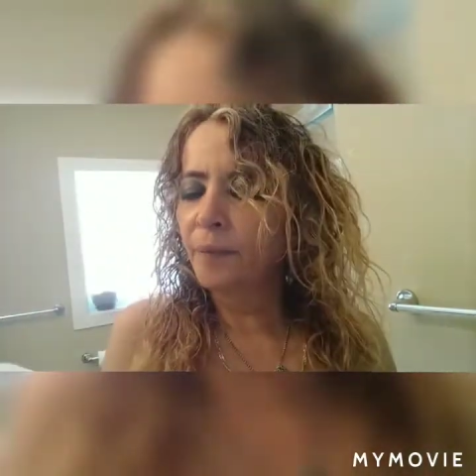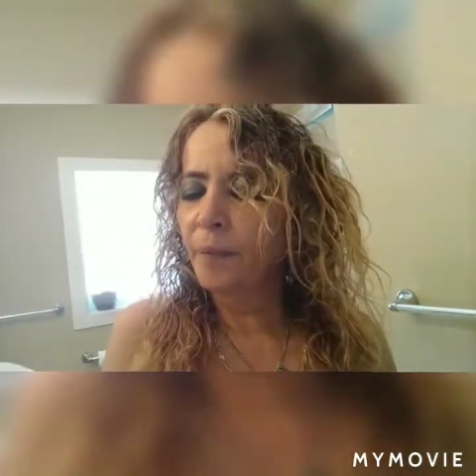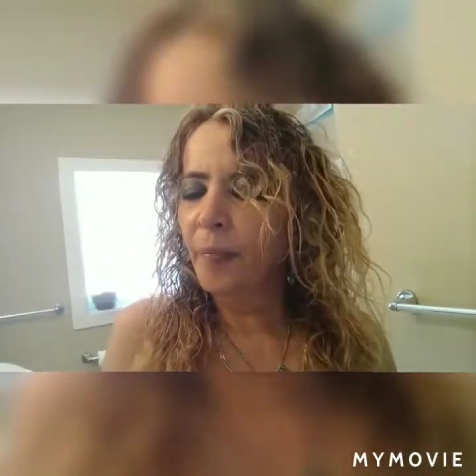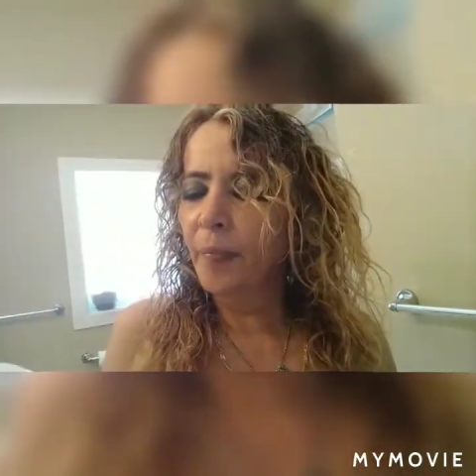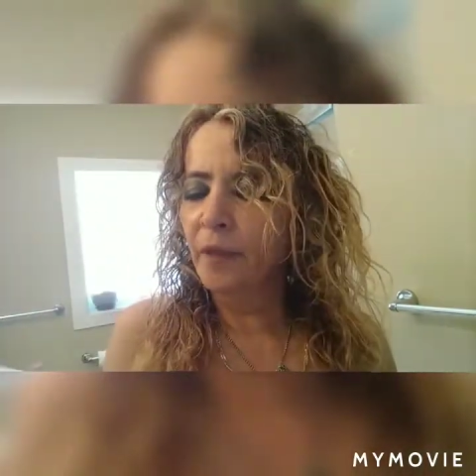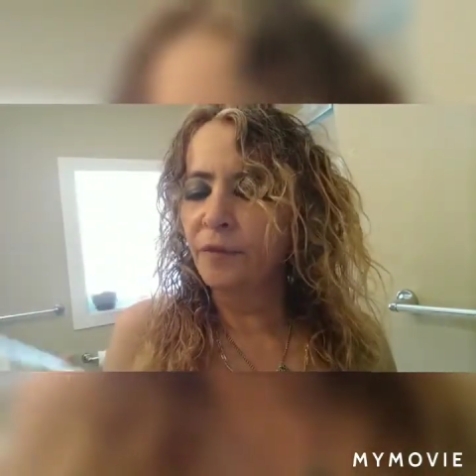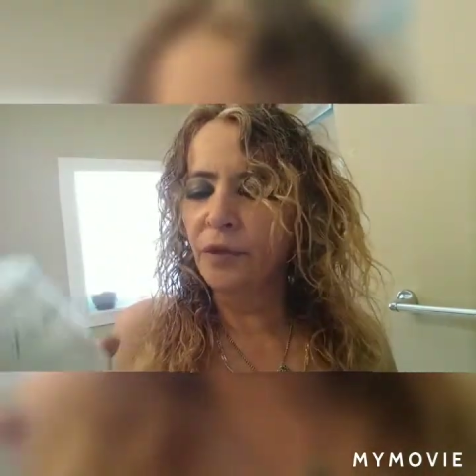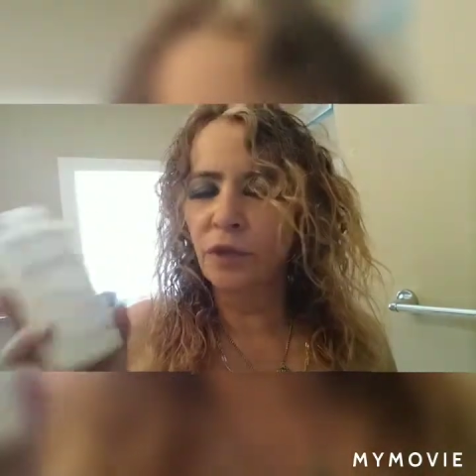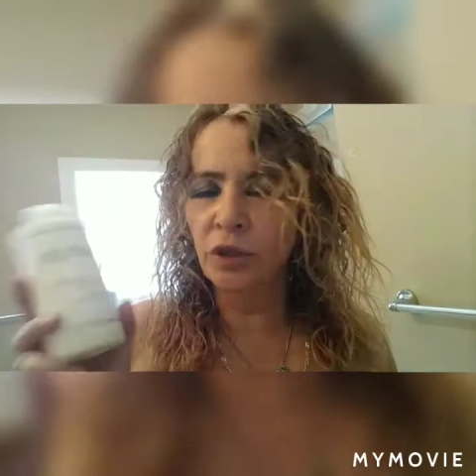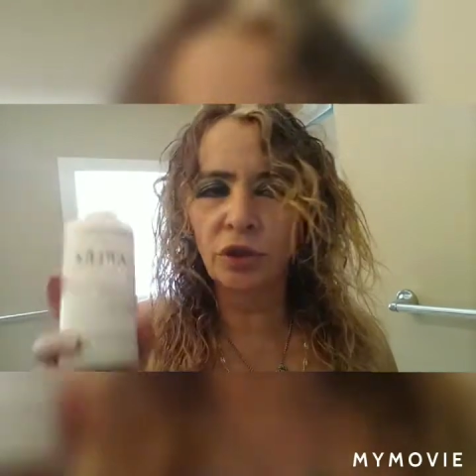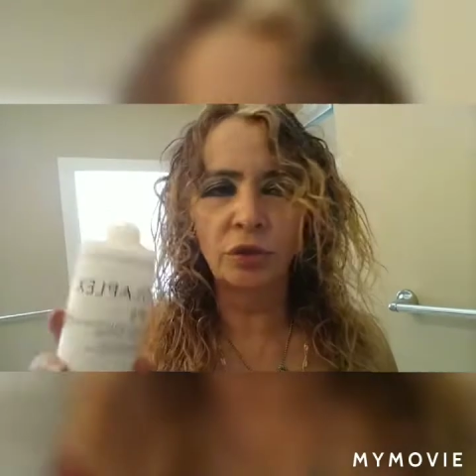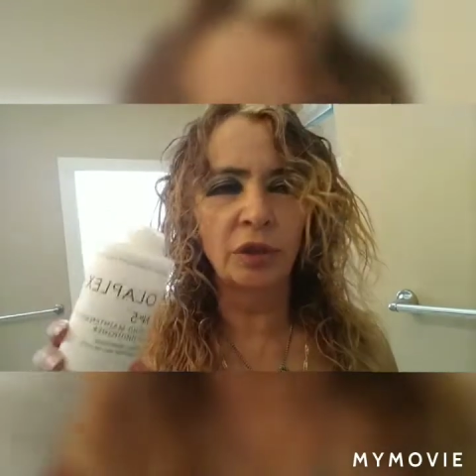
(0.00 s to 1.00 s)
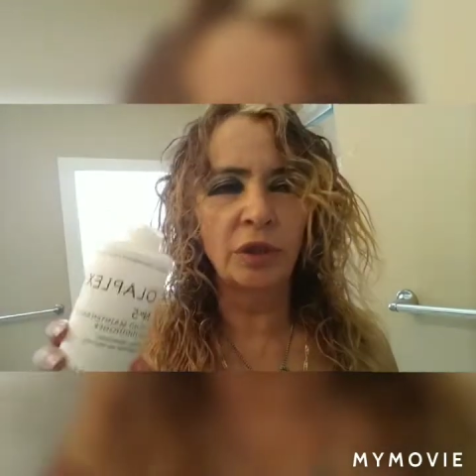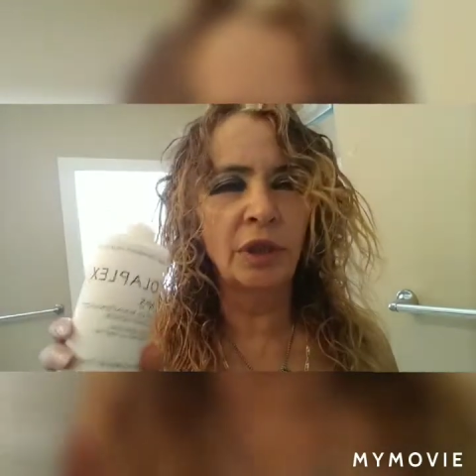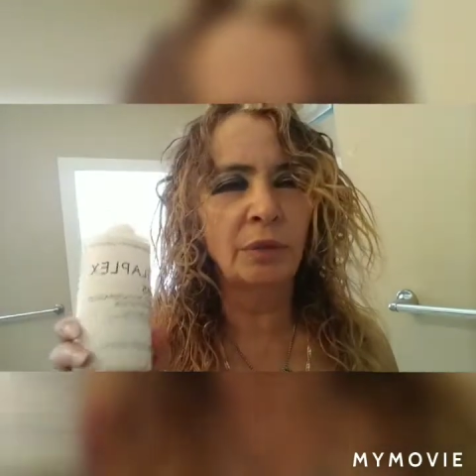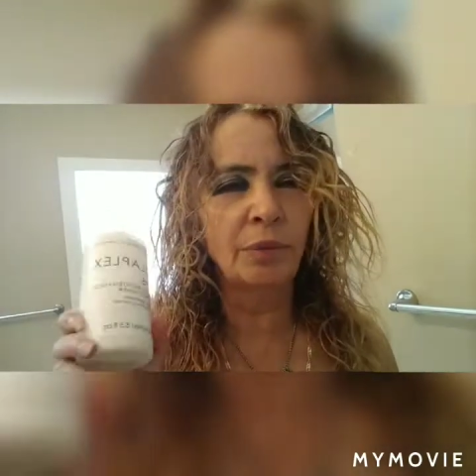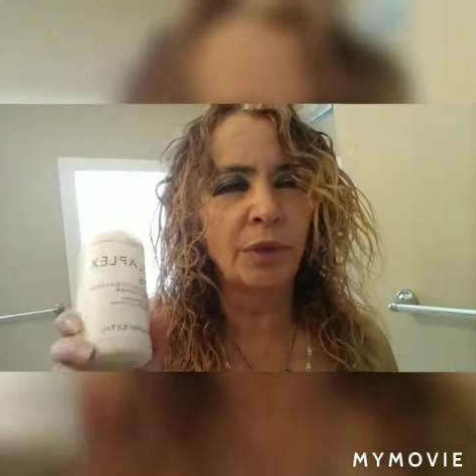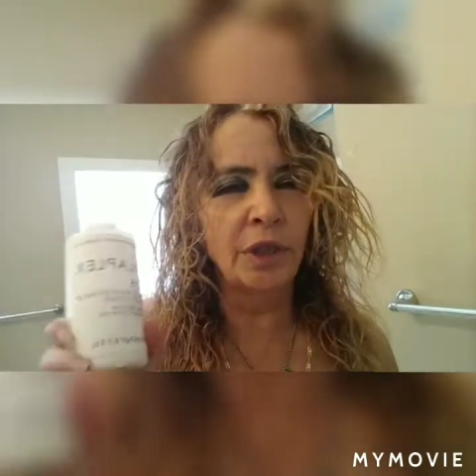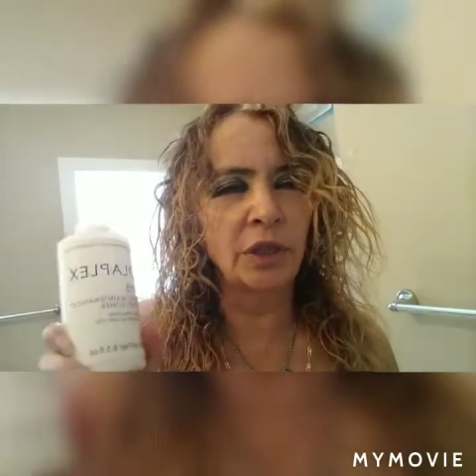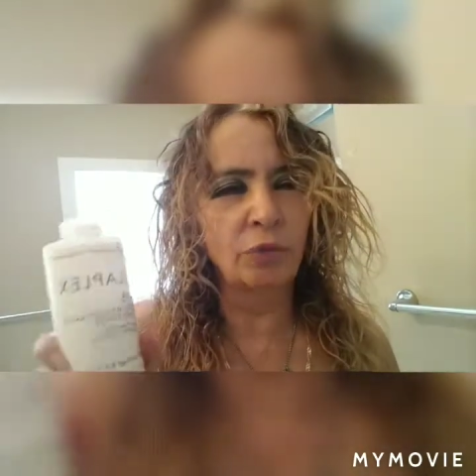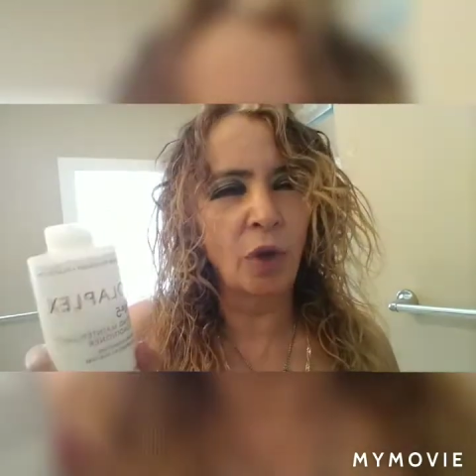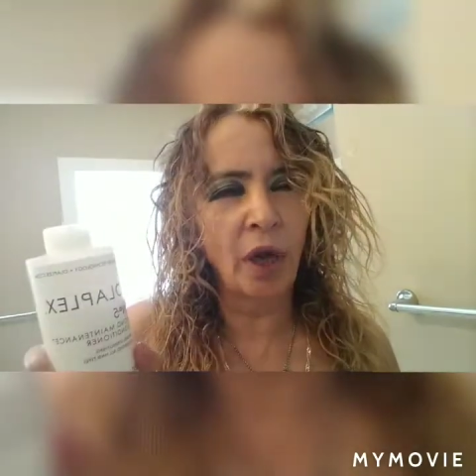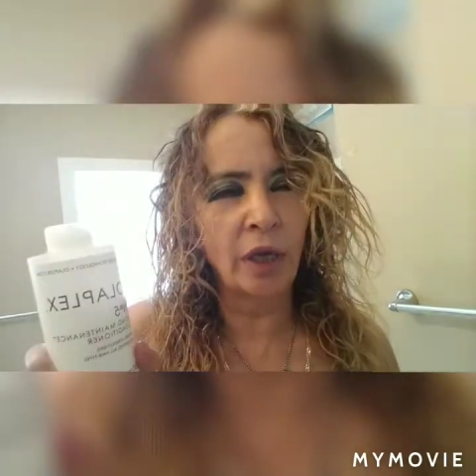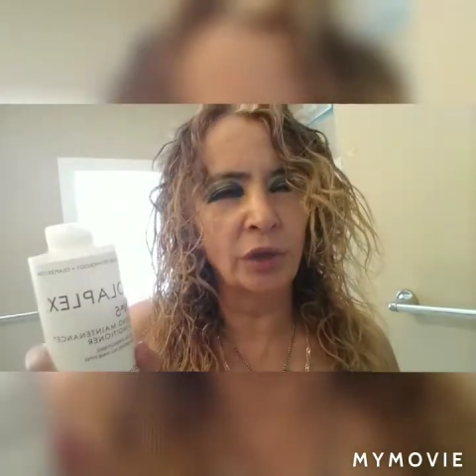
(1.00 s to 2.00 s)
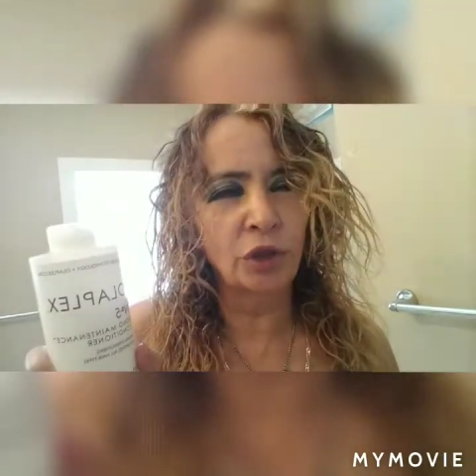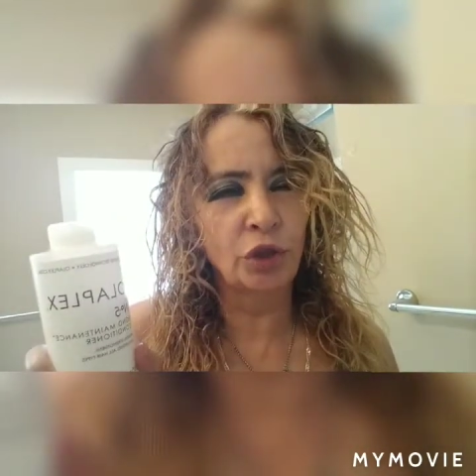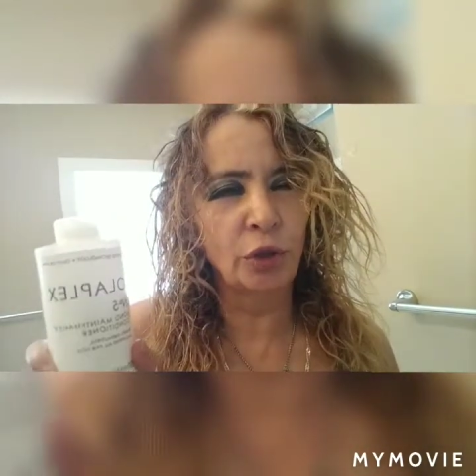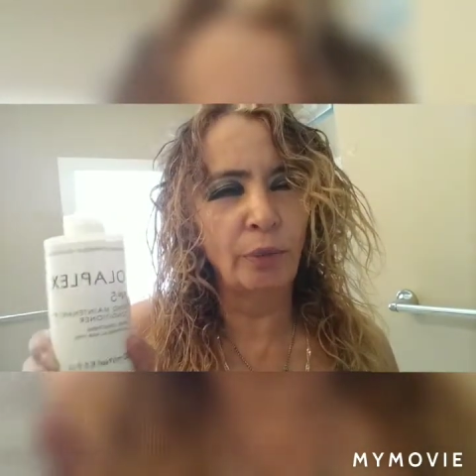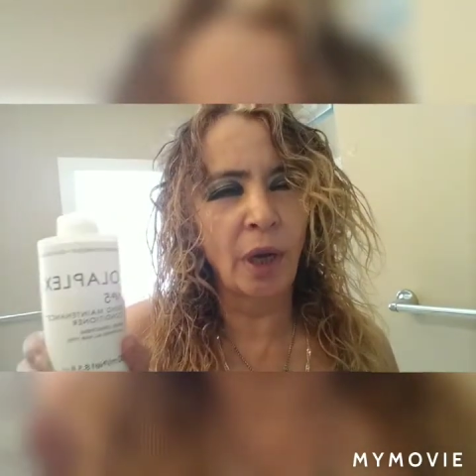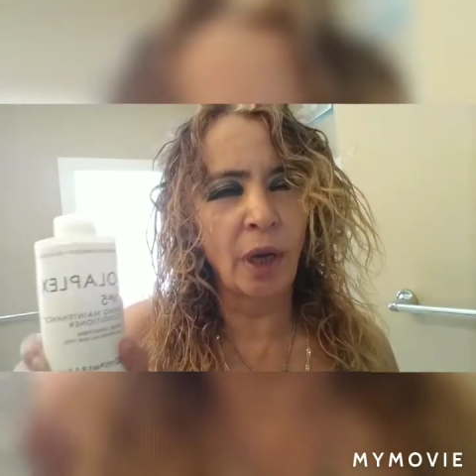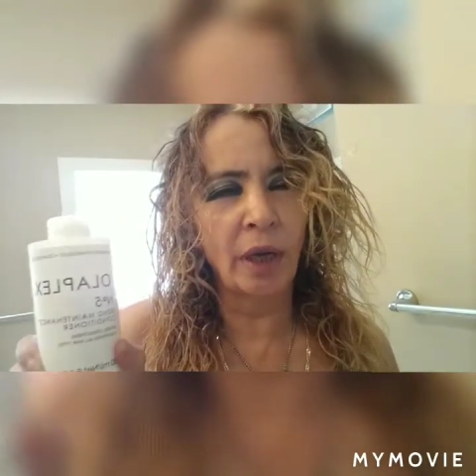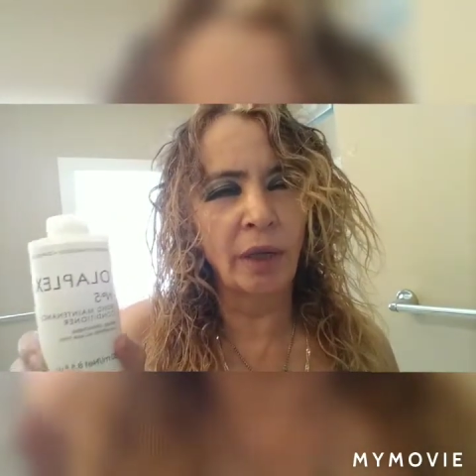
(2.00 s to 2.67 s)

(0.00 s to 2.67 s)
if you're just tuning in, please watch my